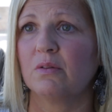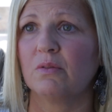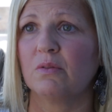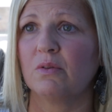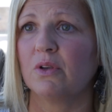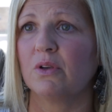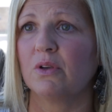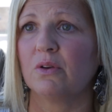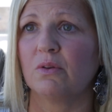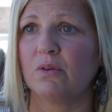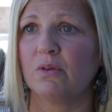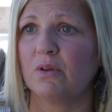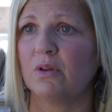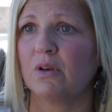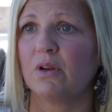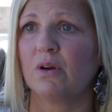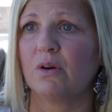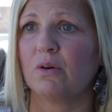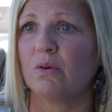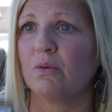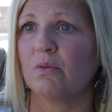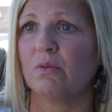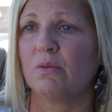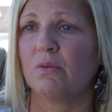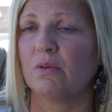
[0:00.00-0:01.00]
You
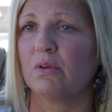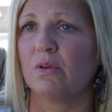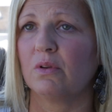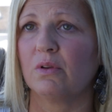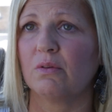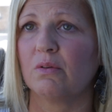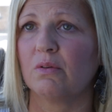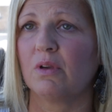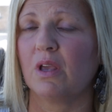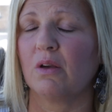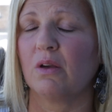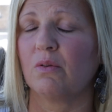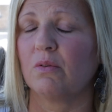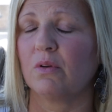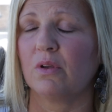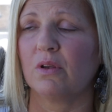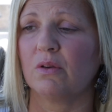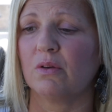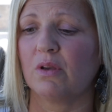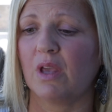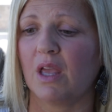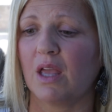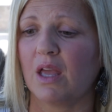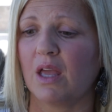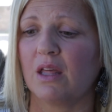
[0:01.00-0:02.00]

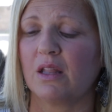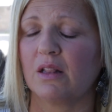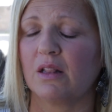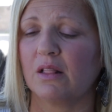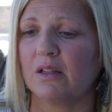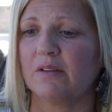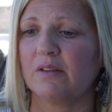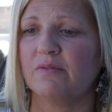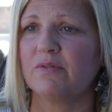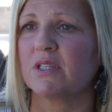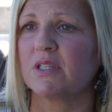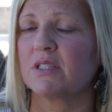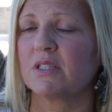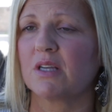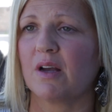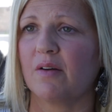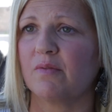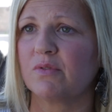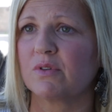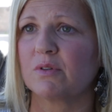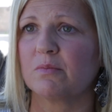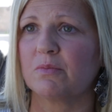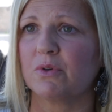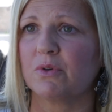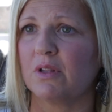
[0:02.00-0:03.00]
can't live this
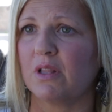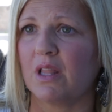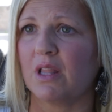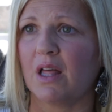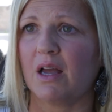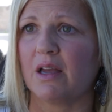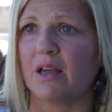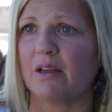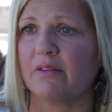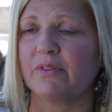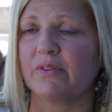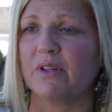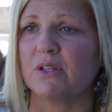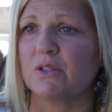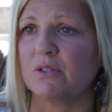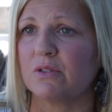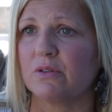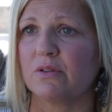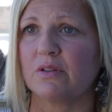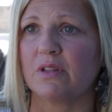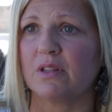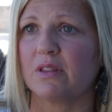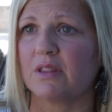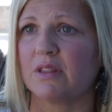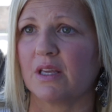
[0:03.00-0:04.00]
comfortable life and
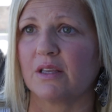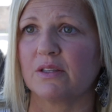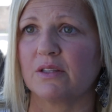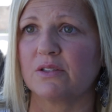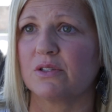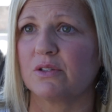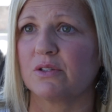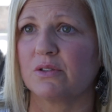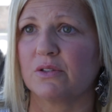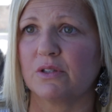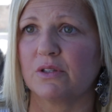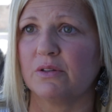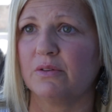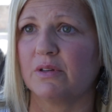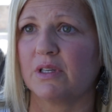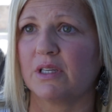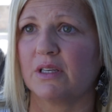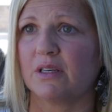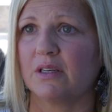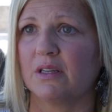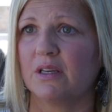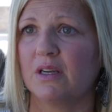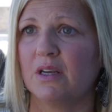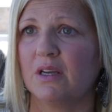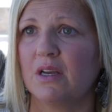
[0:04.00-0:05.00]
do the things you're
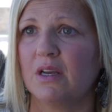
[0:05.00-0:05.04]
doing.